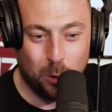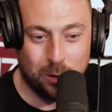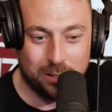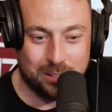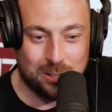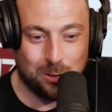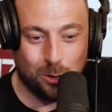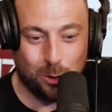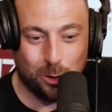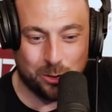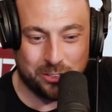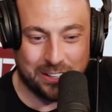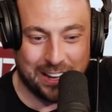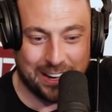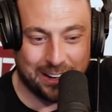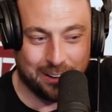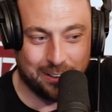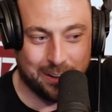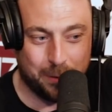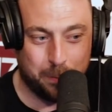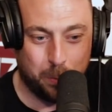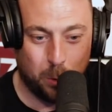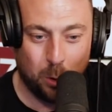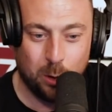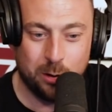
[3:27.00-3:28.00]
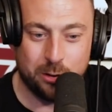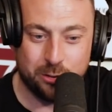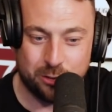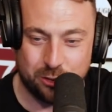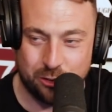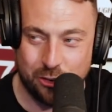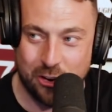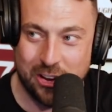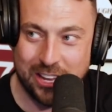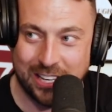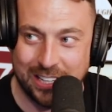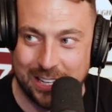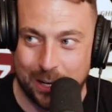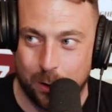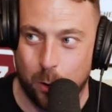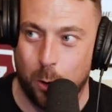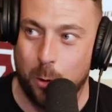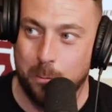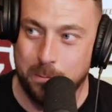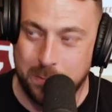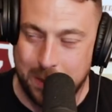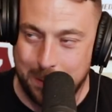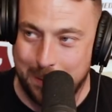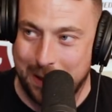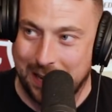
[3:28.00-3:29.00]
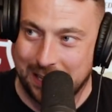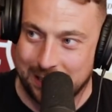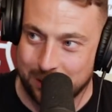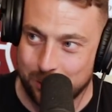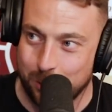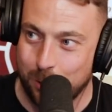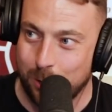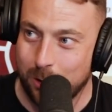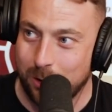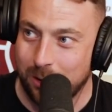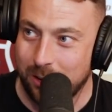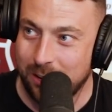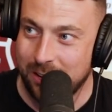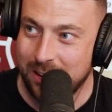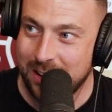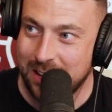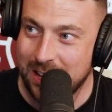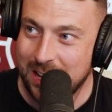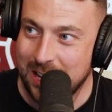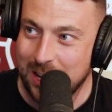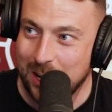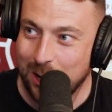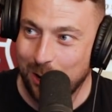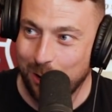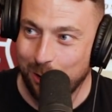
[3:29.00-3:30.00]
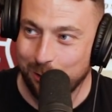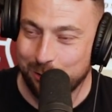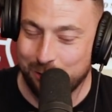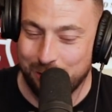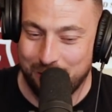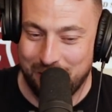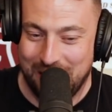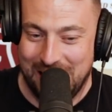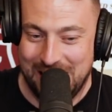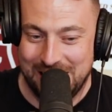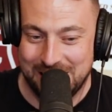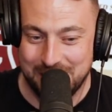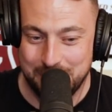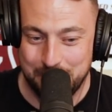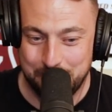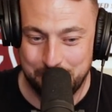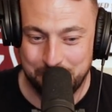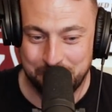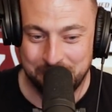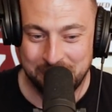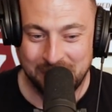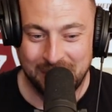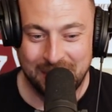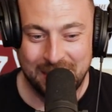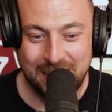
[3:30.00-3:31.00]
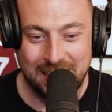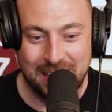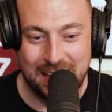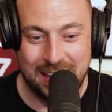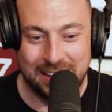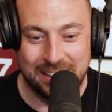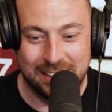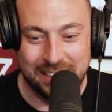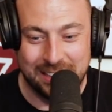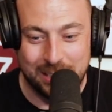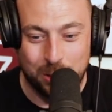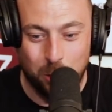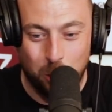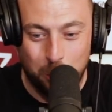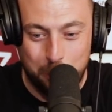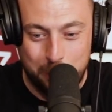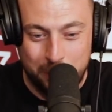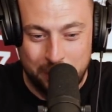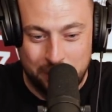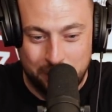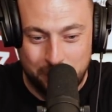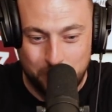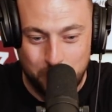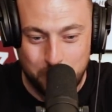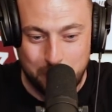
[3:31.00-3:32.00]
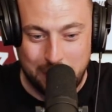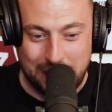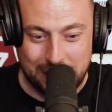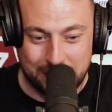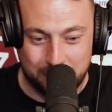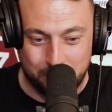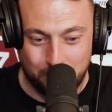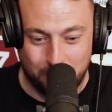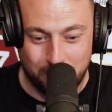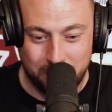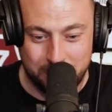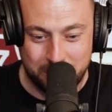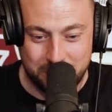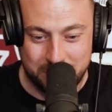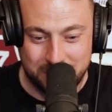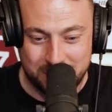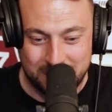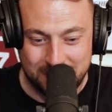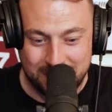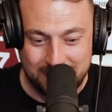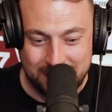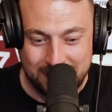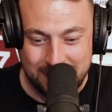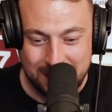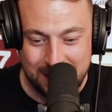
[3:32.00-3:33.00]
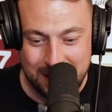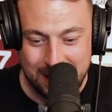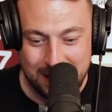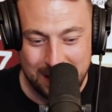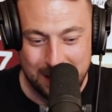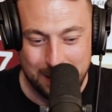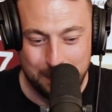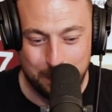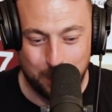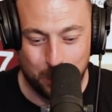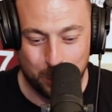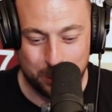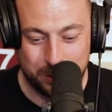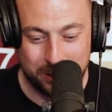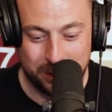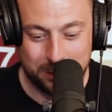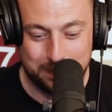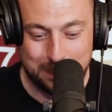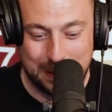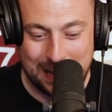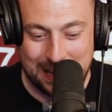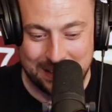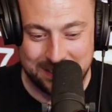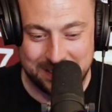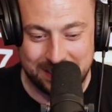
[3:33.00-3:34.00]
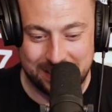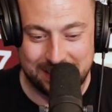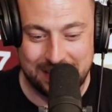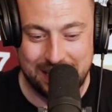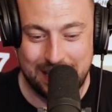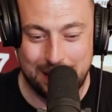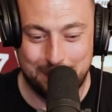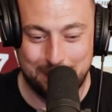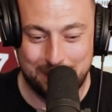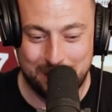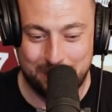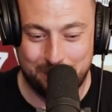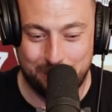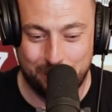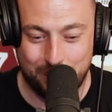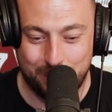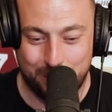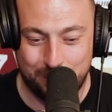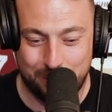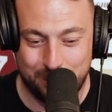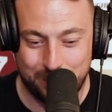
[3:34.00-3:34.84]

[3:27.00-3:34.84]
pull a clothes hanger that pulled a string that opened the back door of the van. And then he opened the 2 back doors, put this plastic table in front